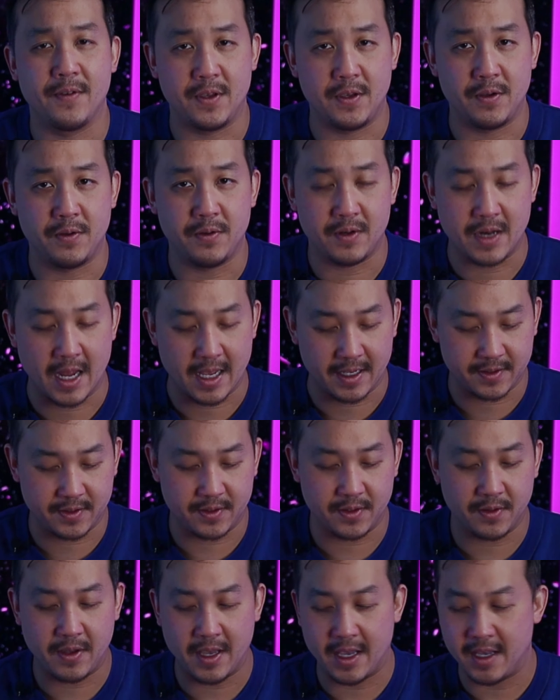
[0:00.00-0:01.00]
for you
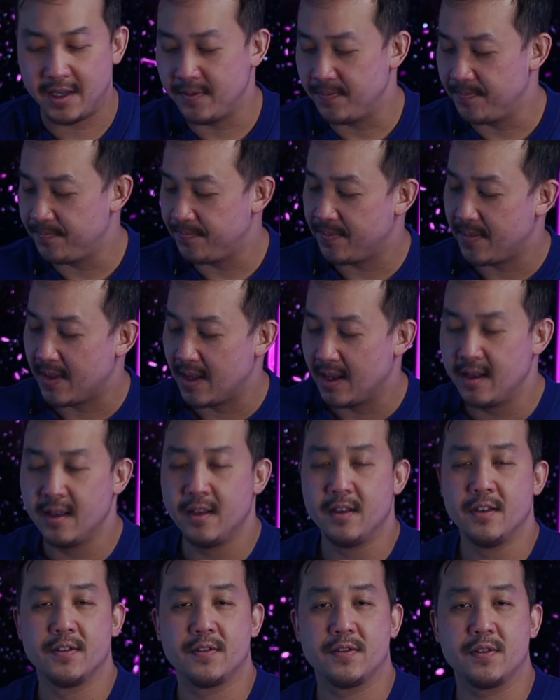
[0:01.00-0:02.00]
next, okay?
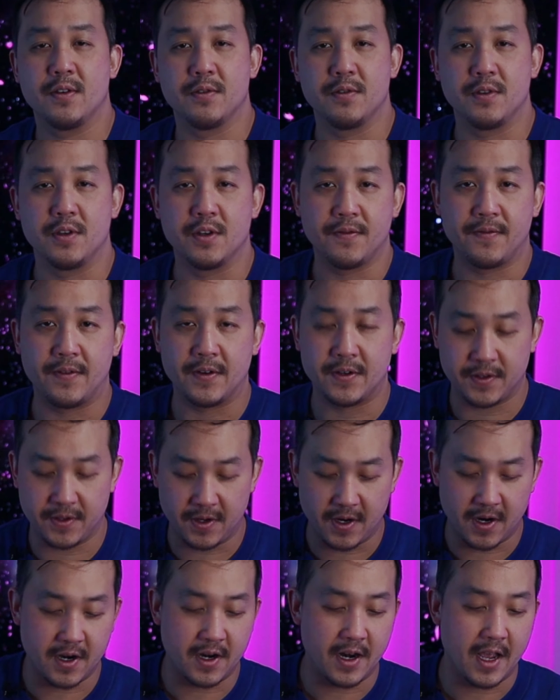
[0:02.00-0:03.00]
So, your first
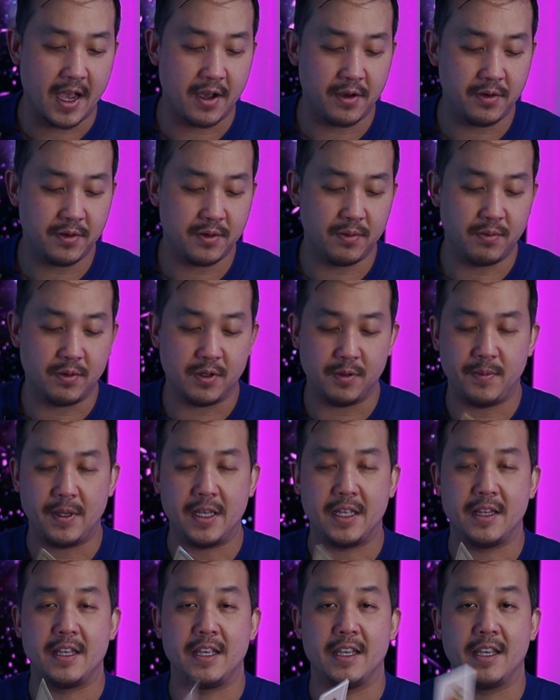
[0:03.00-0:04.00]
card out will
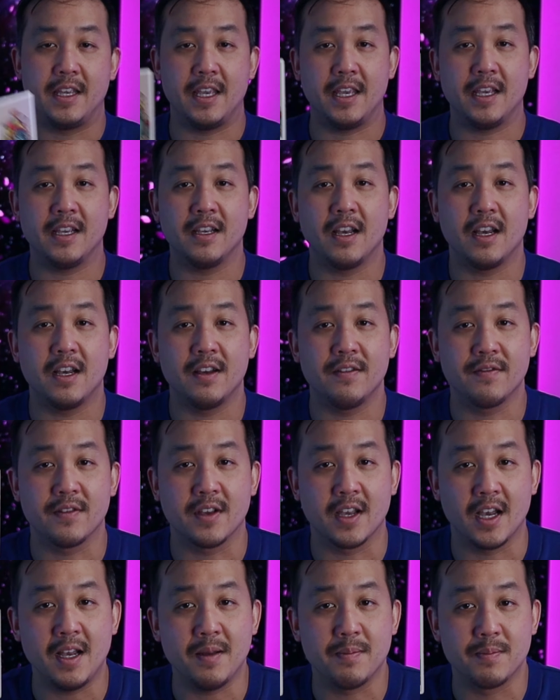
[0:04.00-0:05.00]
be the King of
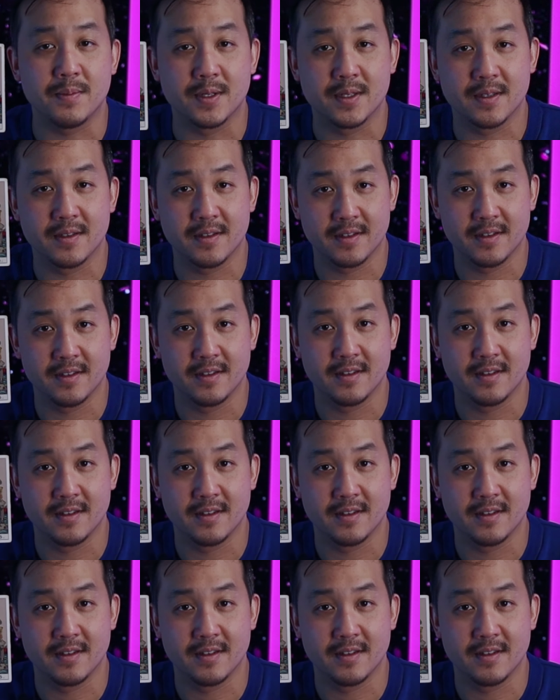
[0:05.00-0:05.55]
Cups.